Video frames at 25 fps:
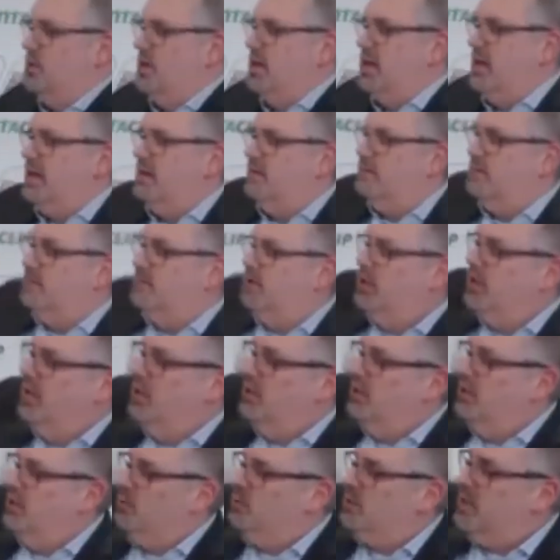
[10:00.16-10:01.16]
we
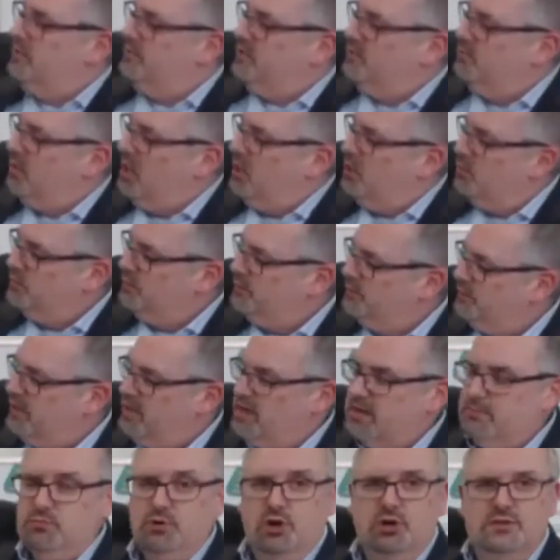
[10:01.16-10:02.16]
have a mount
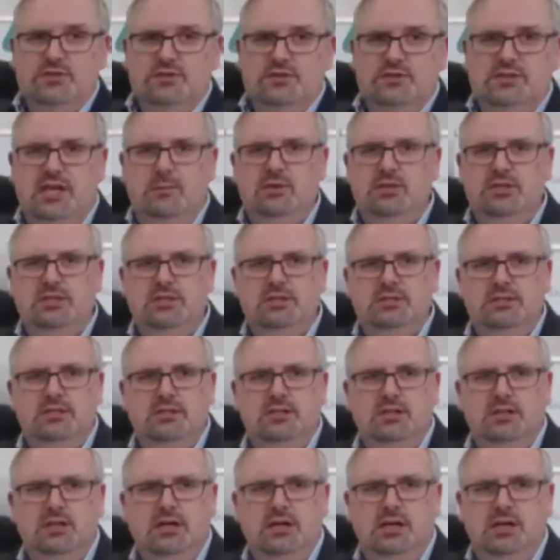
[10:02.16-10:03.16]
frame on the cabinet.
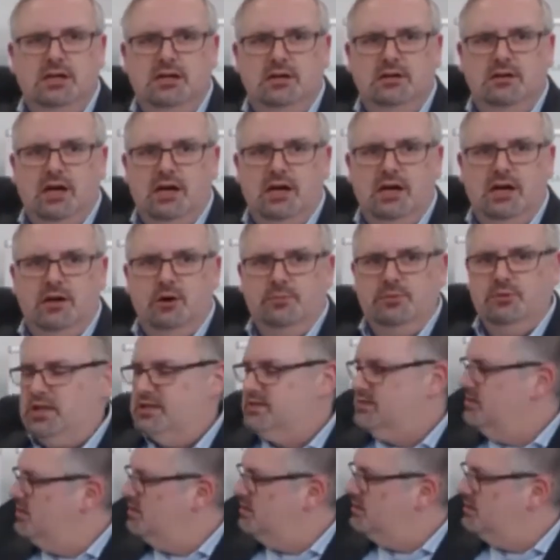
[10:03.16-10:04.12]
I hope you can see